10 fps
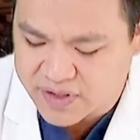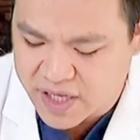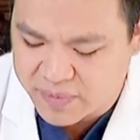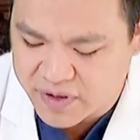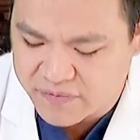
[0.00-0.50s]

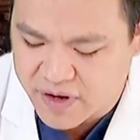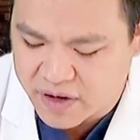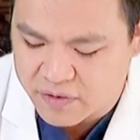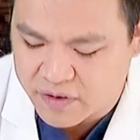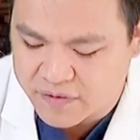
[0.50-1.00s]
a
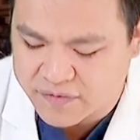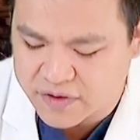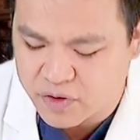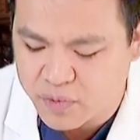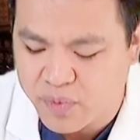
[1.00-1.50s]
p-value of
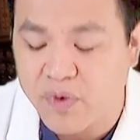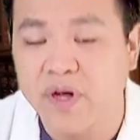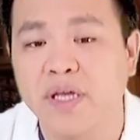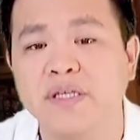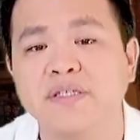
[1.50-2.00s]
zero
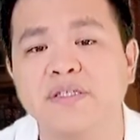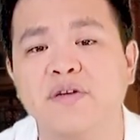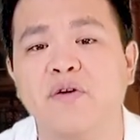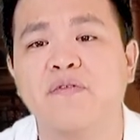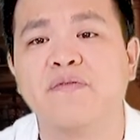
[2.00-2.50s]
point
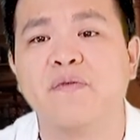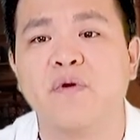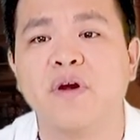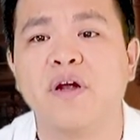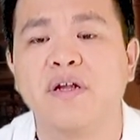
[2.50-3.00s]
zero
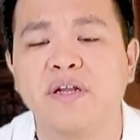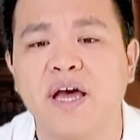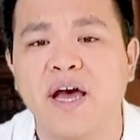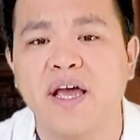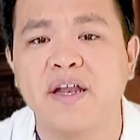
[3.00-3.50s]
four
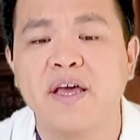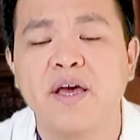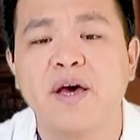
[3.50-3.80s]
nine.